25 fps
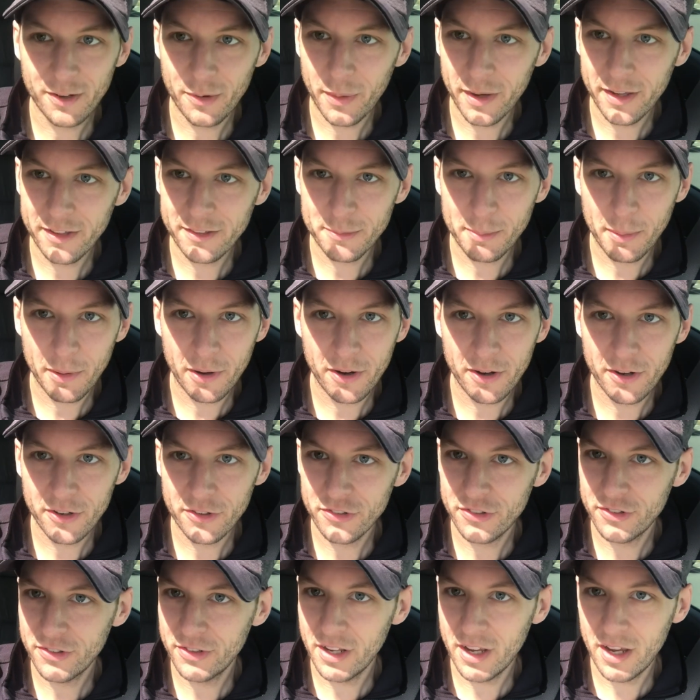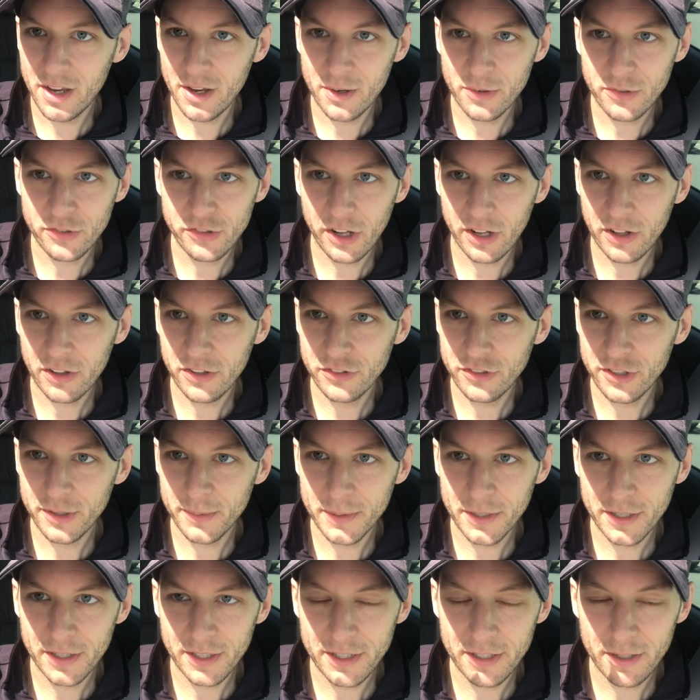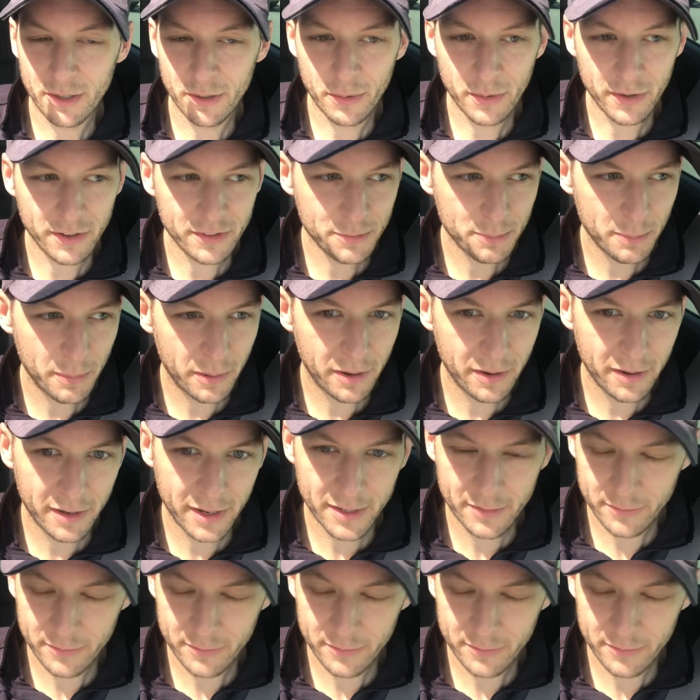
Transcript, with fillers: of quest bars you know chocolate chip cookie dough quest bar